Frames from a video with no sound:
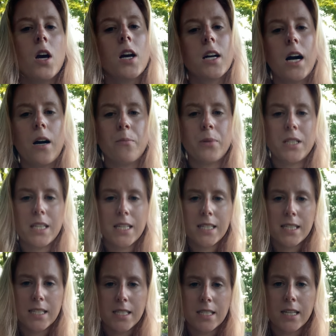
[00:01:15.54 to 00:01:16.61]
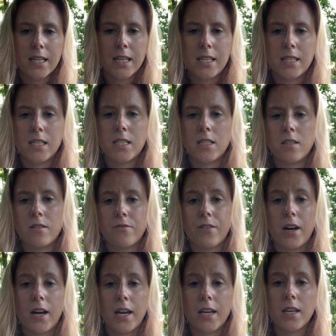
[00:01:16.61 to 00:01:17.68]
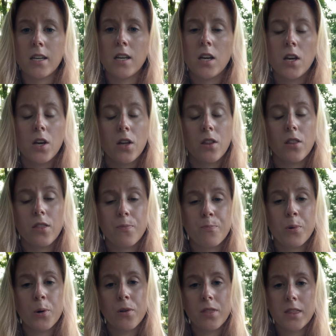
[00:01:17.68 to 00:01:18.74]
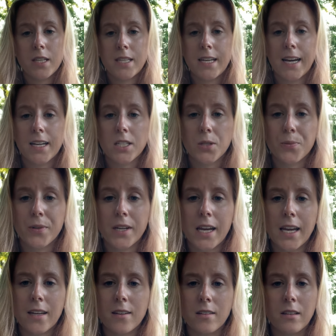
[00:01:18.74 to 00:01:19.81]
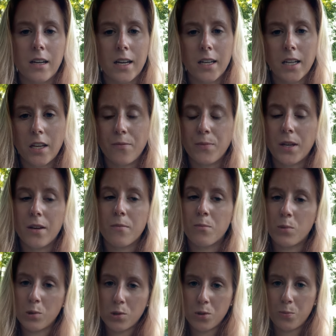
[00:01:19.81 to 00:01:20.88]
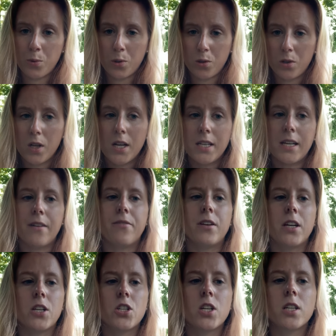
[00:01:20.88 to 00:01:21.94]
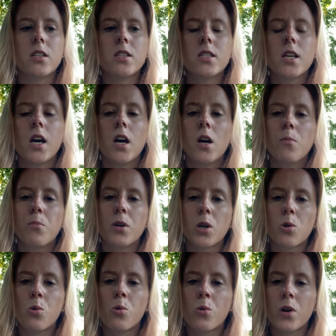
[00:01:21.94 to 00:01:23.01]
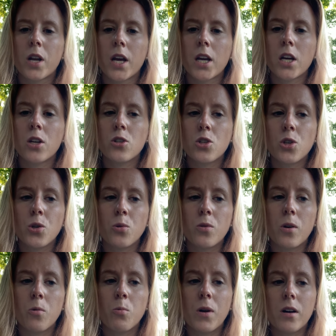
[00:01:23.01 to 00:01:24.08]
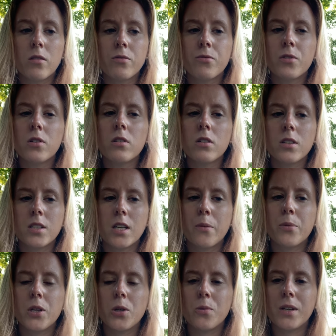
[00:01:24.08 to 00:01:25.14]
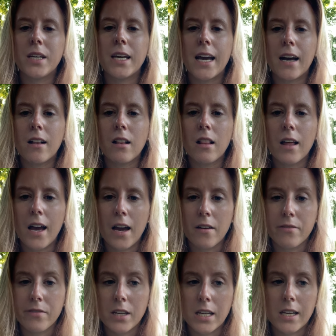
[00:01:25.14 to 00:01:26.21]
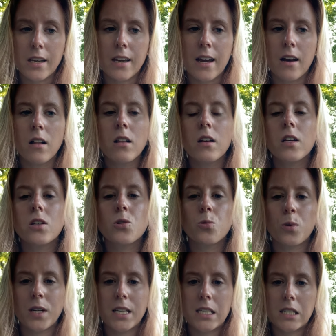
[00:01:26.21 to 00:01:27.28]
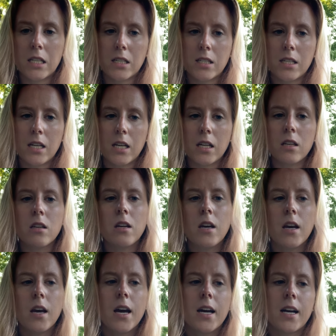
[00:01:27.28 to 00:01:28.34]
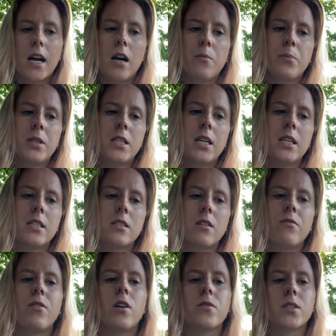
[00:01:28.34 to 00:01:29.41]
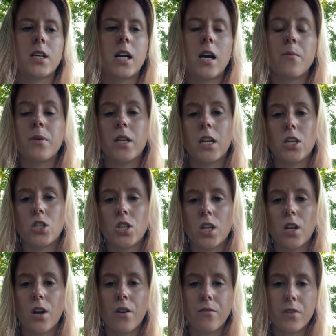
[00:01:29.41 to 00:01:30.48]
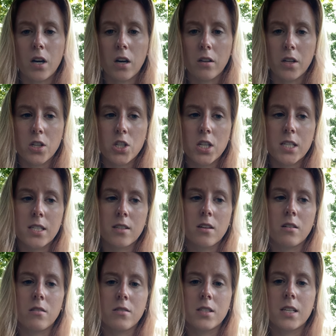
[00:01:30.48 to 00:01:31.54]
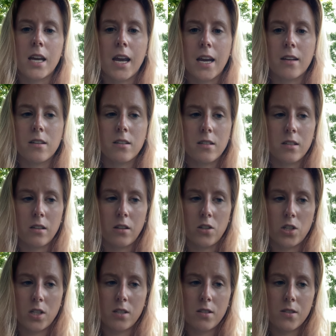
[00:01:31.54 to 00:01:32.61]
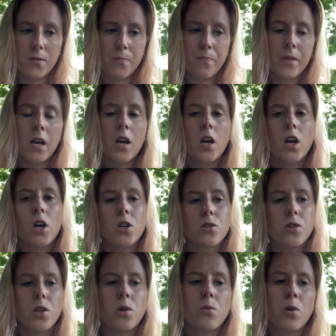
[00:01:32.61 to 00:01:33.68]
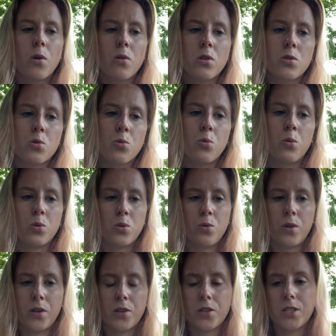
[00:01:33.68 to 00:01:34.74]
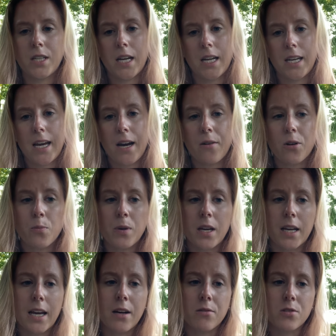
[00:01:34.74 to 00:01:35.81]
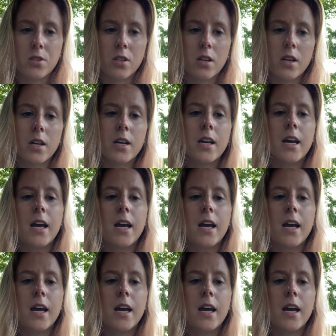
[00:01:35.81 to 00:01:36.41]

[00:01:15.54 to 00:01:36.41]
Competence is not easy to define. Both the textbook and online gave me multiple definitions, but according to Welfel, W-E-L-F-E-L, in 2016, competence involves a combination of knowledge, skills, and diligence. So you go to school to understand how to be a counselor,